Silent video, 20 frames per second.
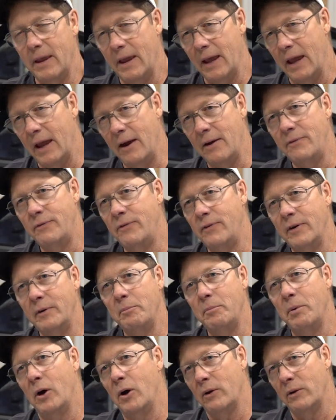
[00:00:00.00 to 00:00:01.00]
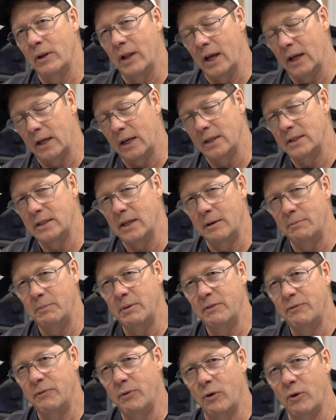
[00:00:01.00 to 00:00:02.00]
every boat, like I said
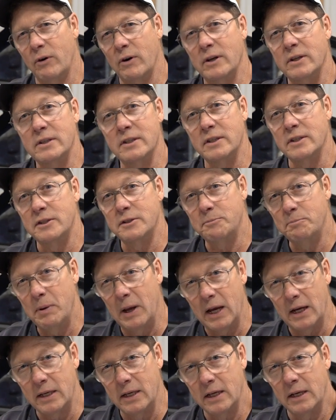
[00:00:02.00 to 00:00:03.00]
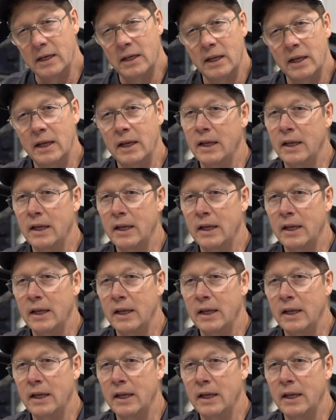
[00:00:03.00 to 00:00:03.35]
before, is inspected